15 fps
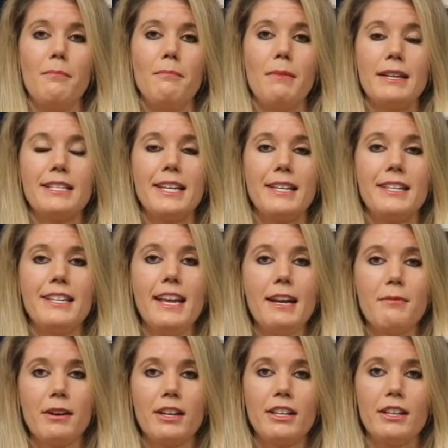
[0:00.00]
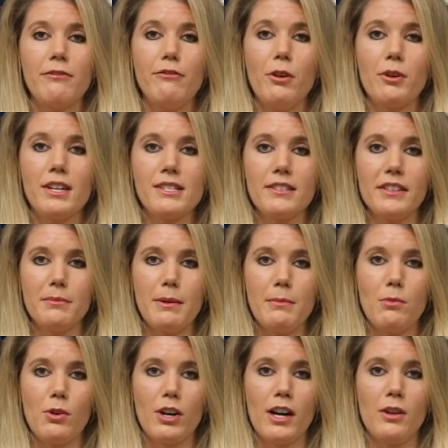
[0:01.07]
But today we're going to focus a little bit
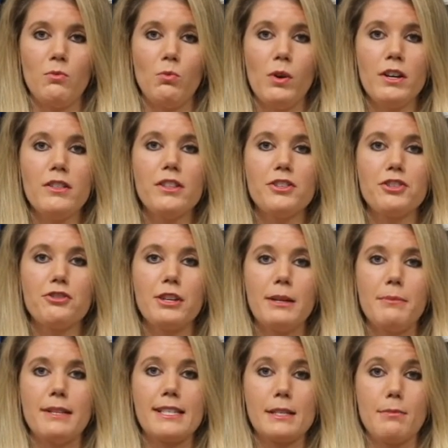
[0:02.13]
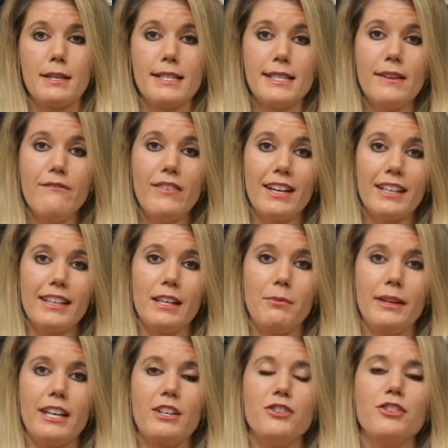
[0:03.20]
more on what are the treatments specifically
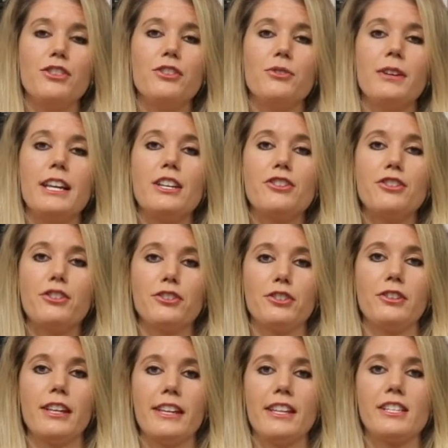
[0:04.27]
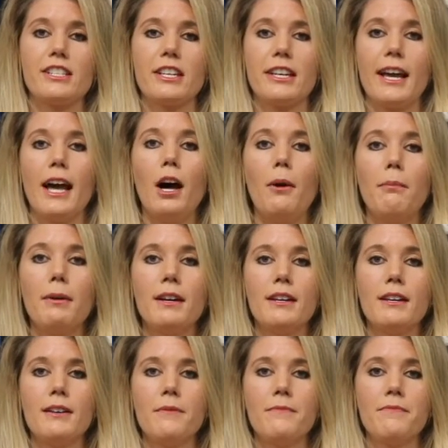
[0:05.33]
we can do internally that's going to help
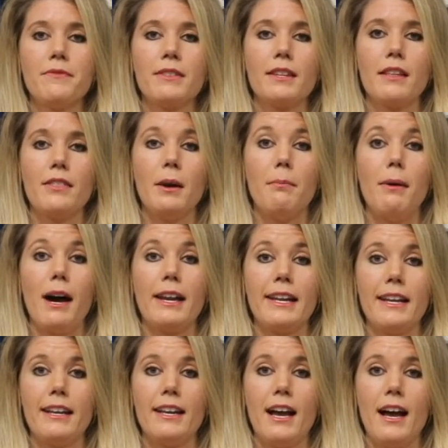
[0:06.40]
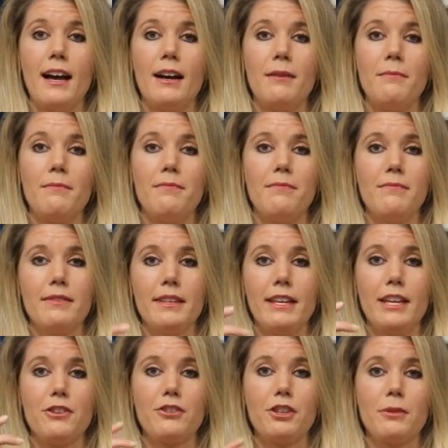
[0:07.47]
the body
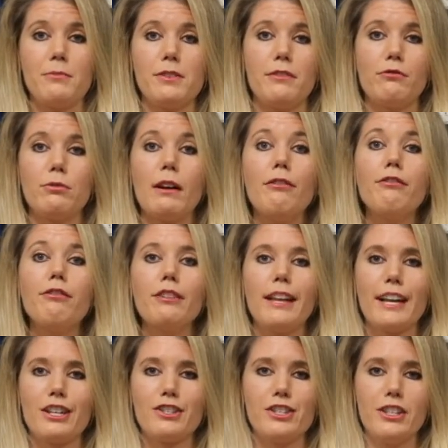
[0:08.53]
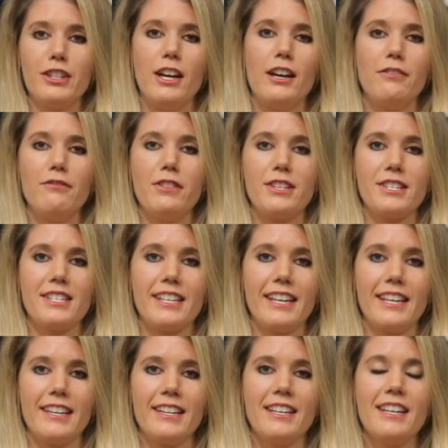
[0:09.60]
in terms of reflection of the
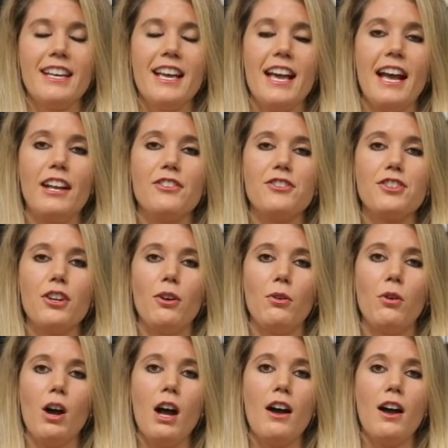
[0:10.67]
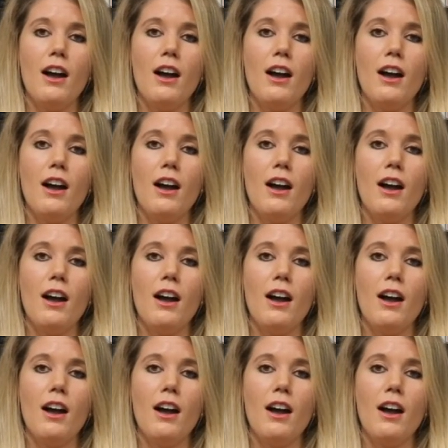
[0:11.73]
skin. And so